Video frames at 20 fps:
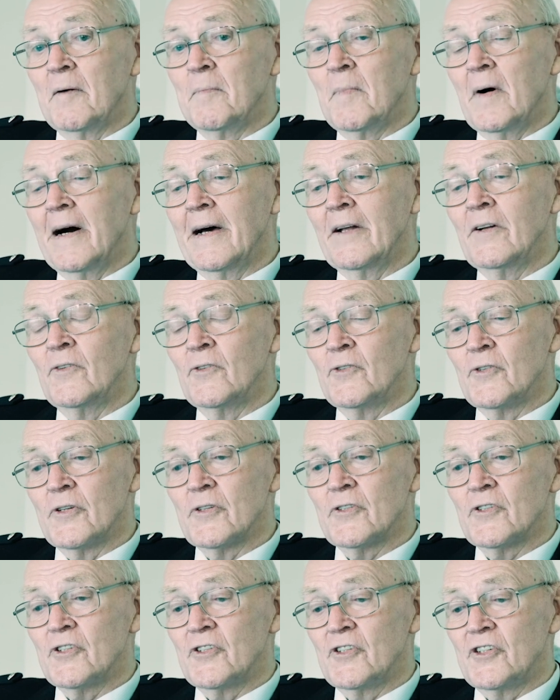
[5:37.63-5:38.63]
a man
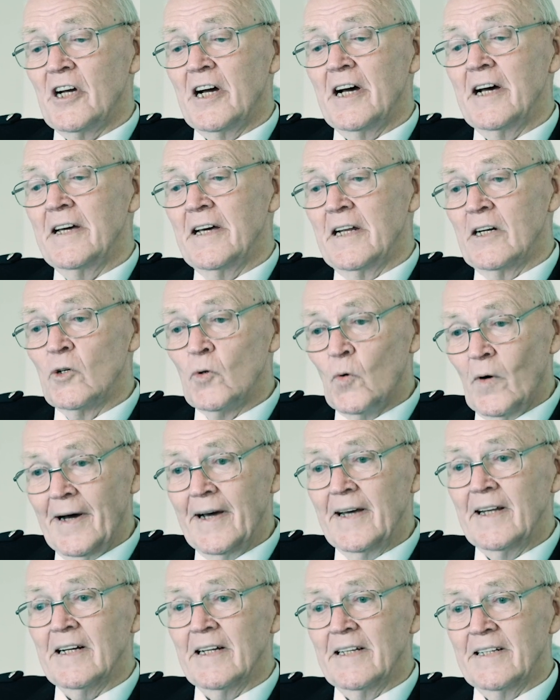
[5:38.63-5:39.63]
who's shy and
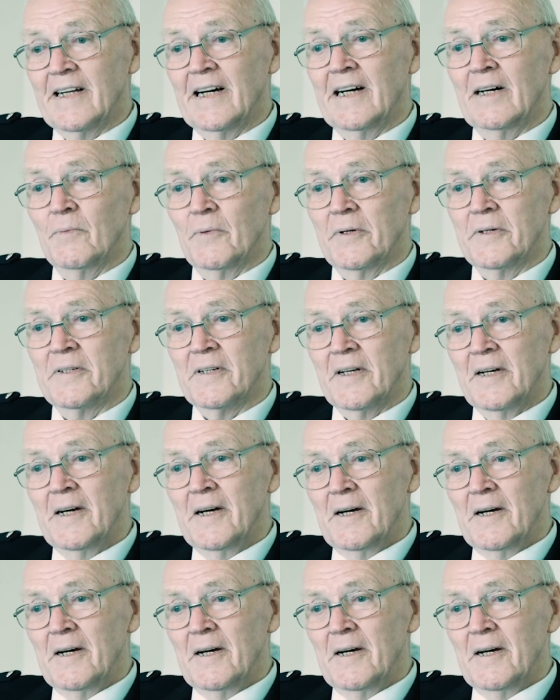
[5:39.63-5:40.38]
quiet like that would